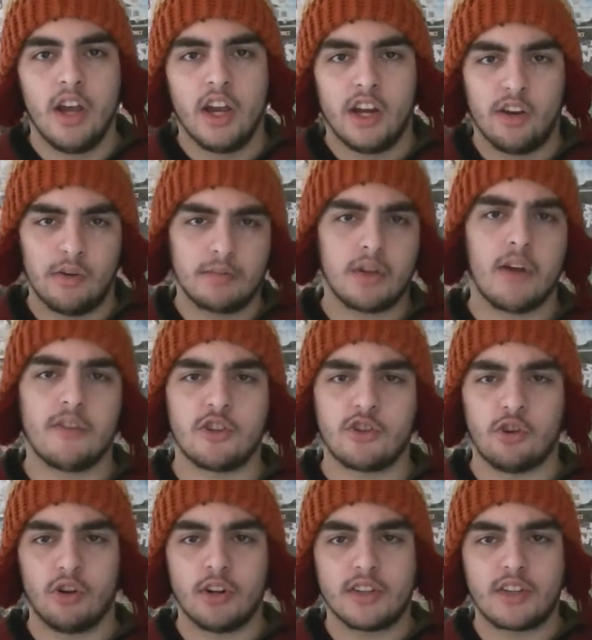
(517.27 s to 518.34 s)
He rips off his
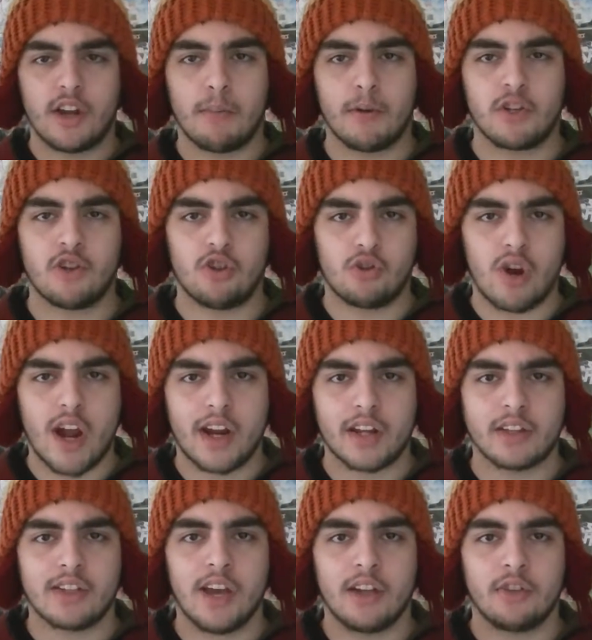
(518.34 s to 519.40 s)
shirt and he's got a bunch of
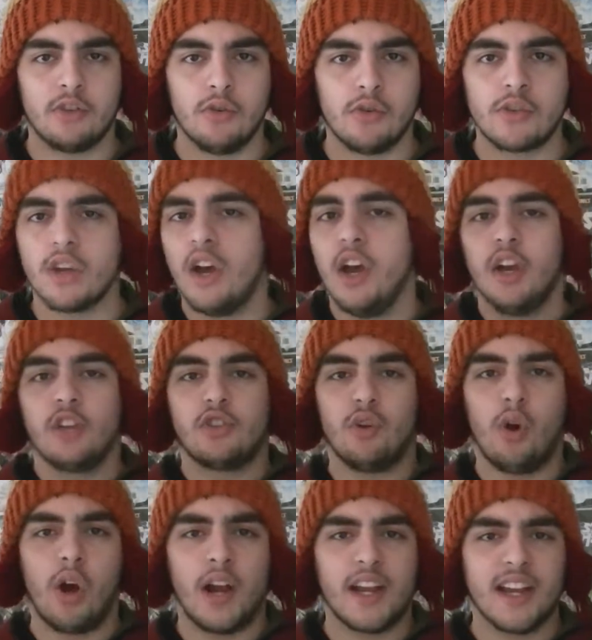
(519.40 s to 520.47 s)
dragon tattoos.
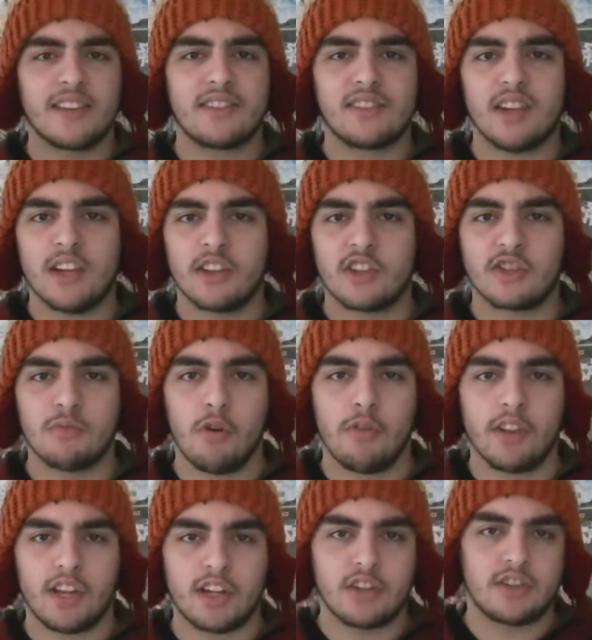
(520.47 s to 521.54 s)
So I guess in this
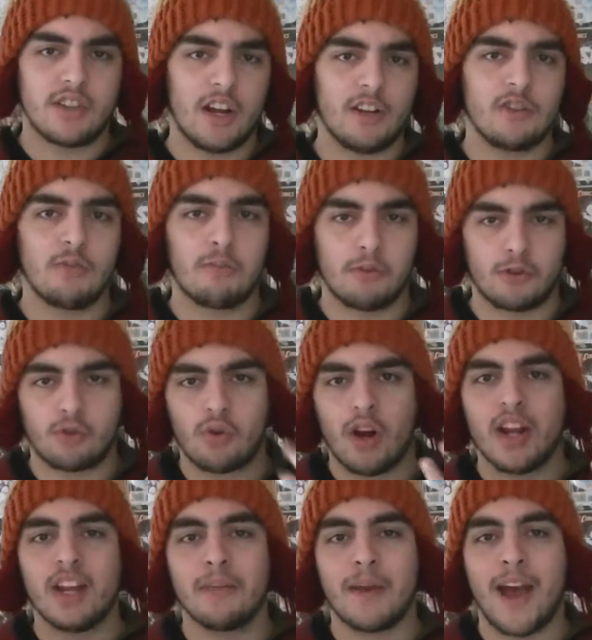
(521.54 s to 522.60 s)
movie they decided to
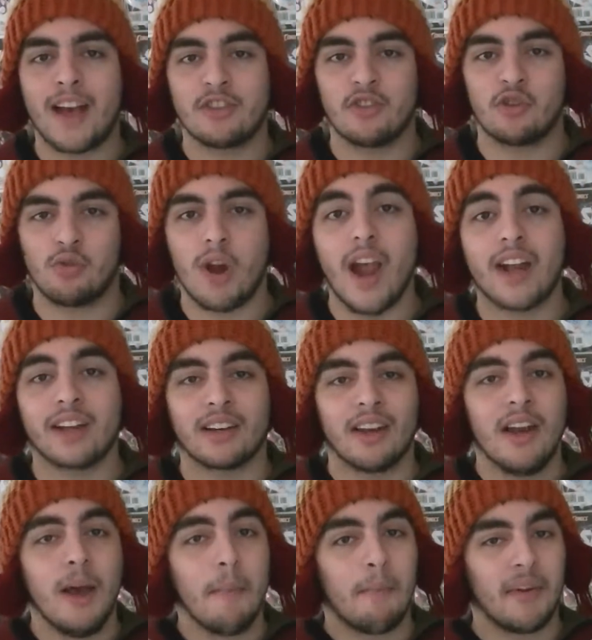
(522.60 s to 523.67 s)
portray him as a dragon,
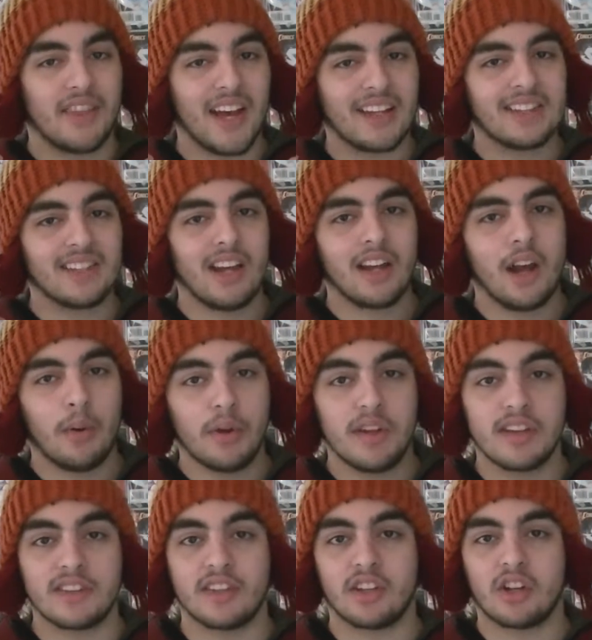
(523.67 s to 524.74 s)
but that's not how he
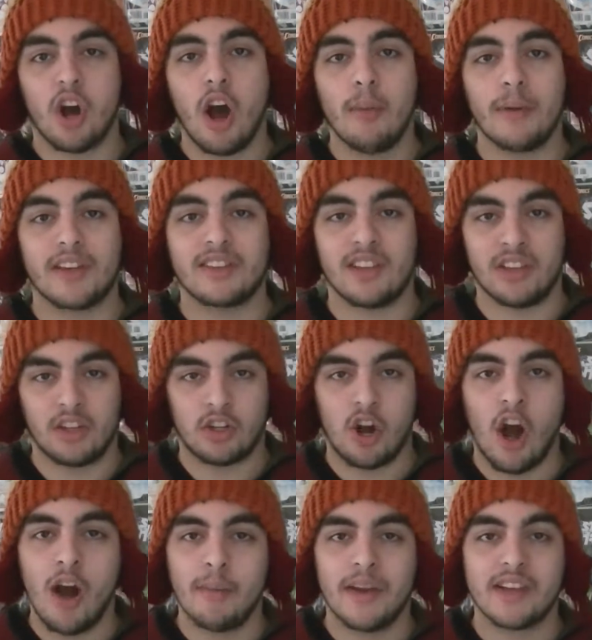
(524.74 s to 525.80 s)
is in the comics. In the
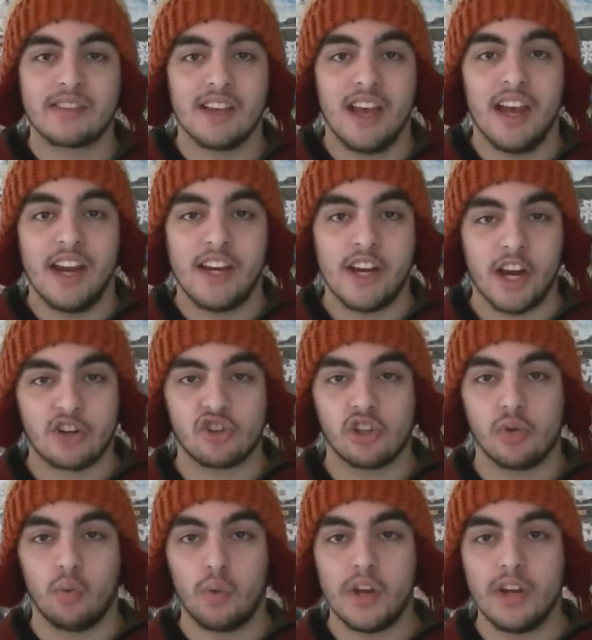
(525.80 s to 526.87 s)
comics, he
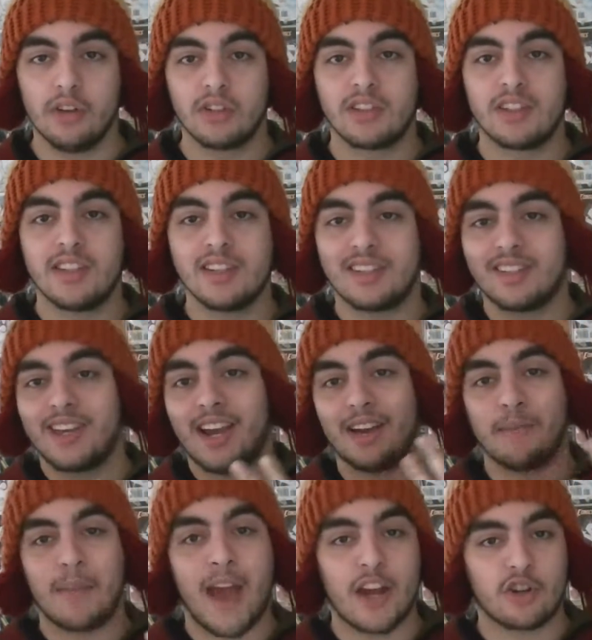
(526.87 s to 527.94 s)
actually wields these
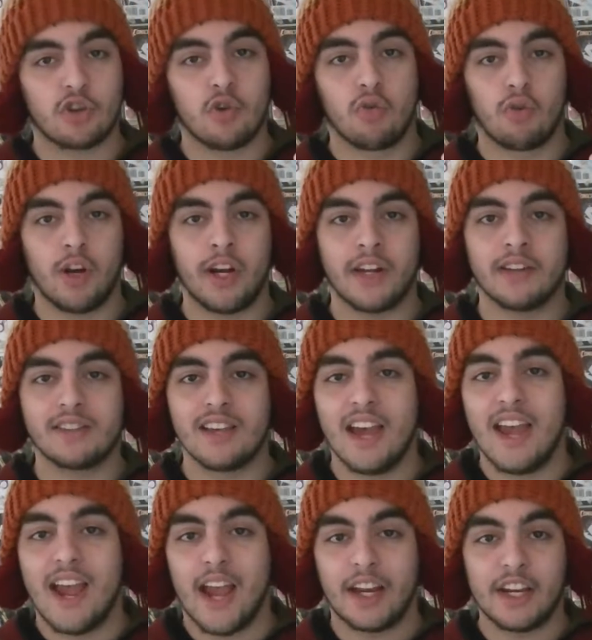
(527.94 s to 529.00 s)
10 magical rings,
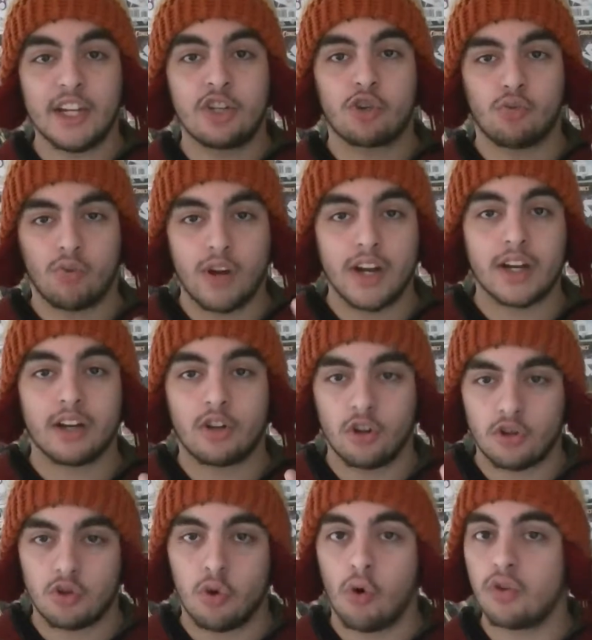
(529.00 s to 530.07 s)
and each ring
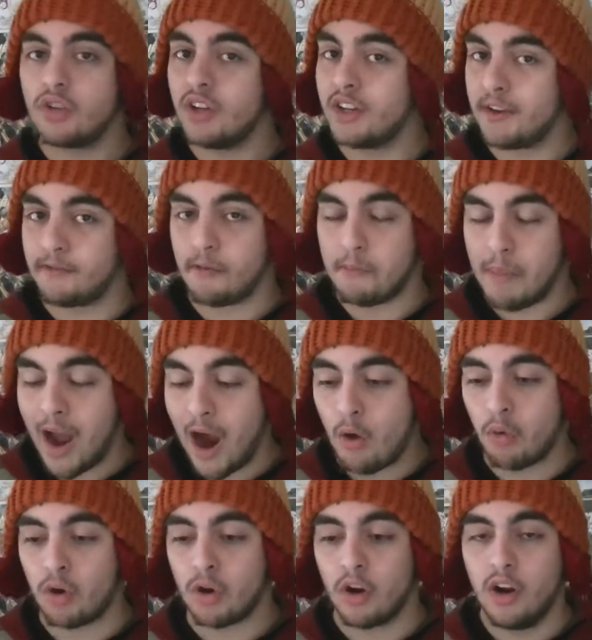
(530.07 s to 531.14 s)
controls a different
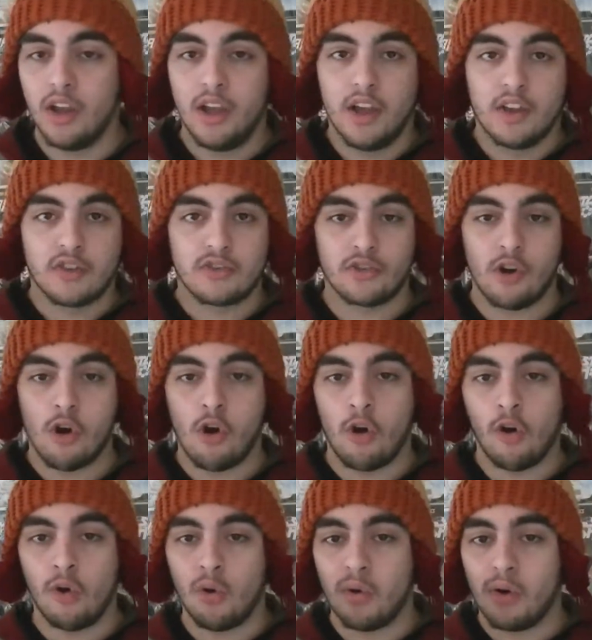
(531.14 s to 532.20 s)
power.
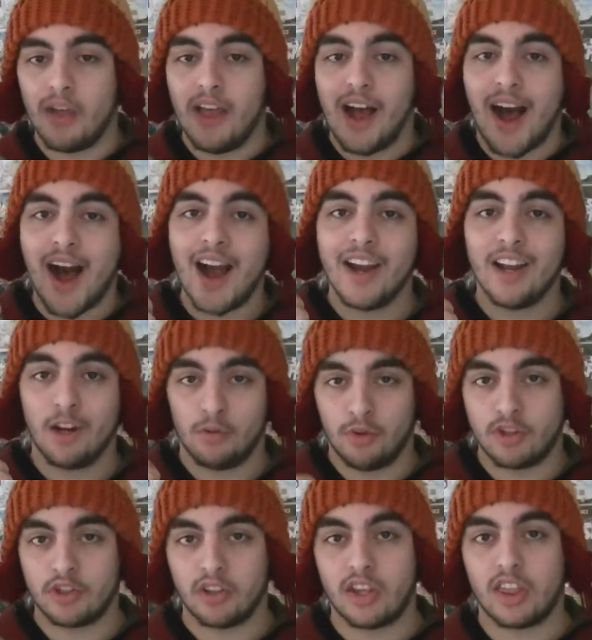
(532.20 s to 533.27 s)
So I had
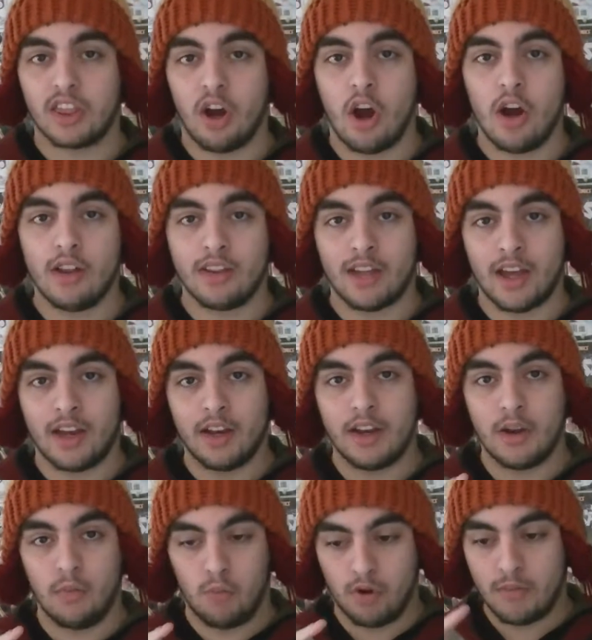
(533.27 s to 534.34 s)
originally thought that
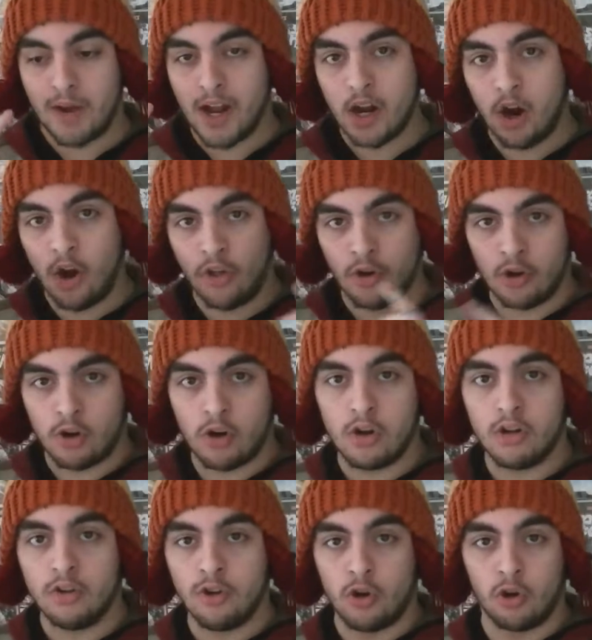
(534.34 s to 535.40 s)
in one of my other
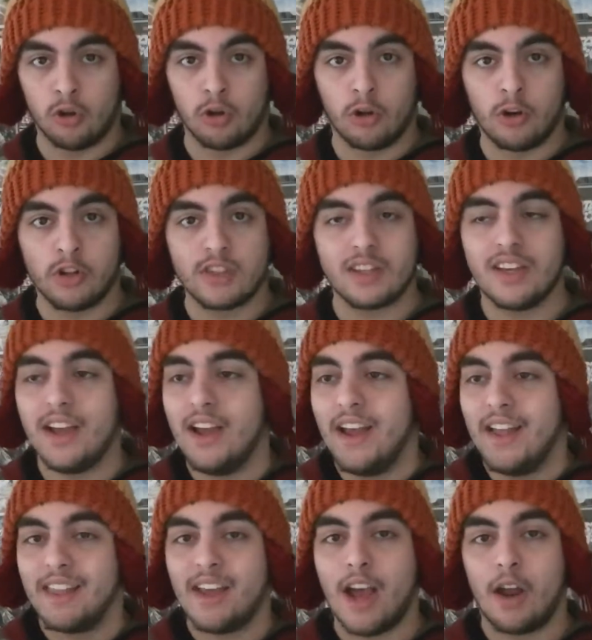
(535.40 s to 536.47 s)
nerd alerts
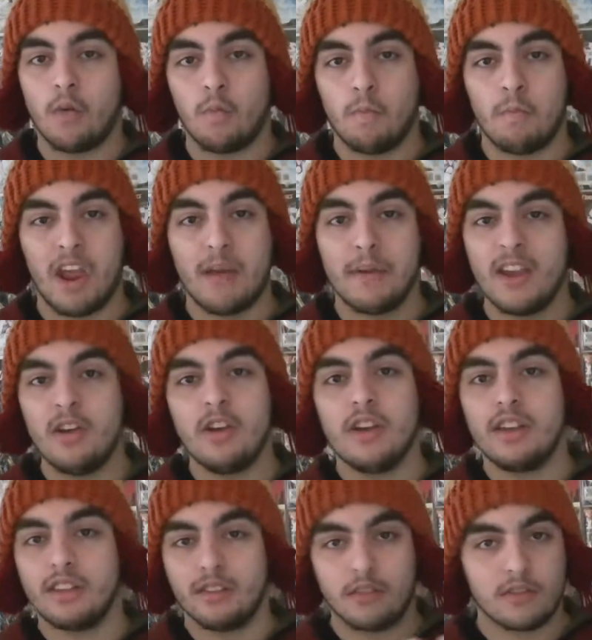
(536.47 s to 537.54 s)
that
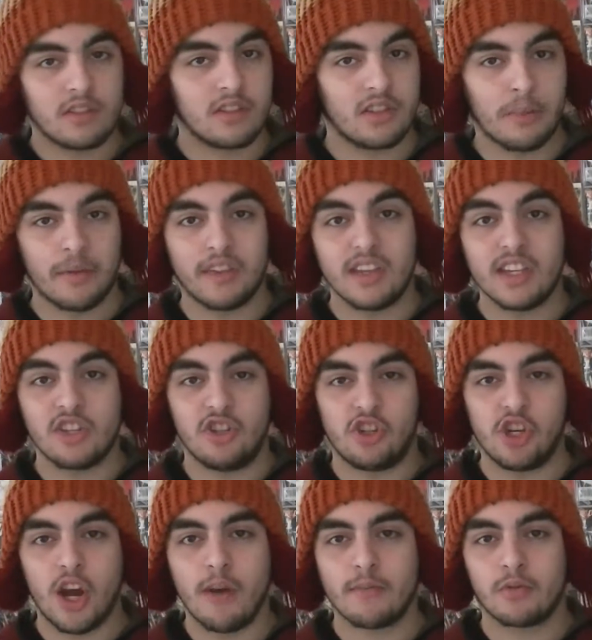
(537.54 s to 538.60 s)
maybe some of these
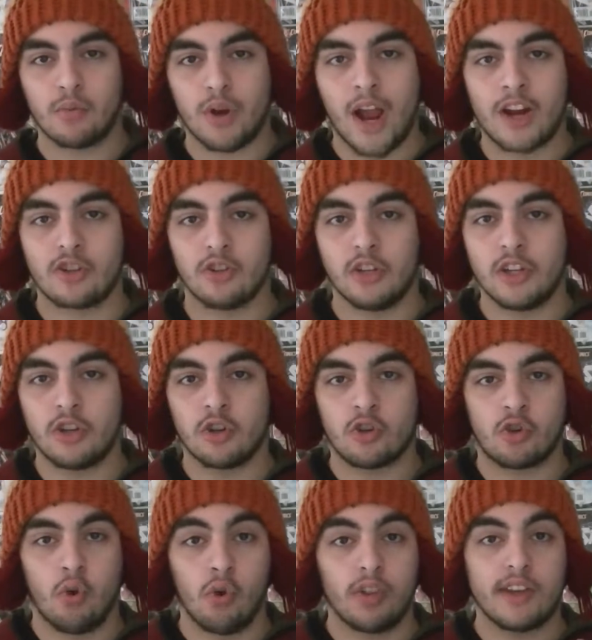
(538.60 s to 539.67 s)
gems would actually
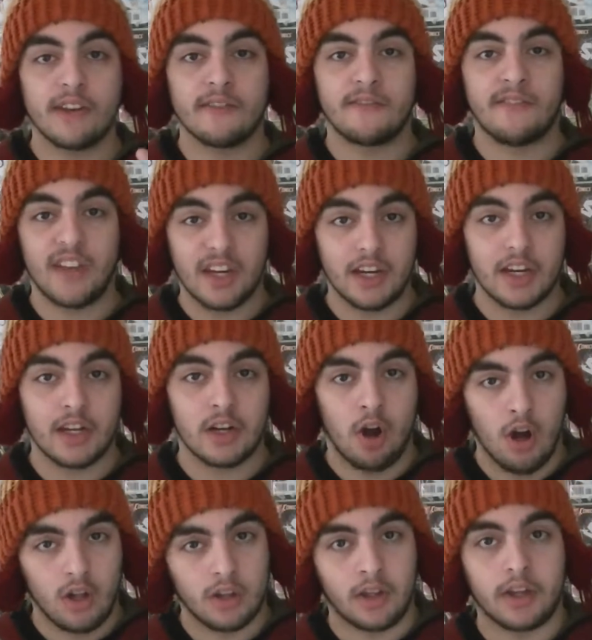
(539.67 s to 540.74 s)
control the Infinity
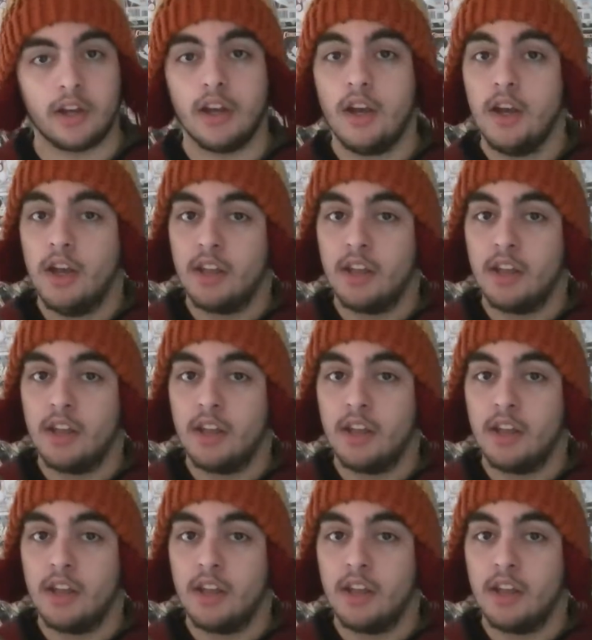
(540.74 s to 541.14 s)
Gauntlet.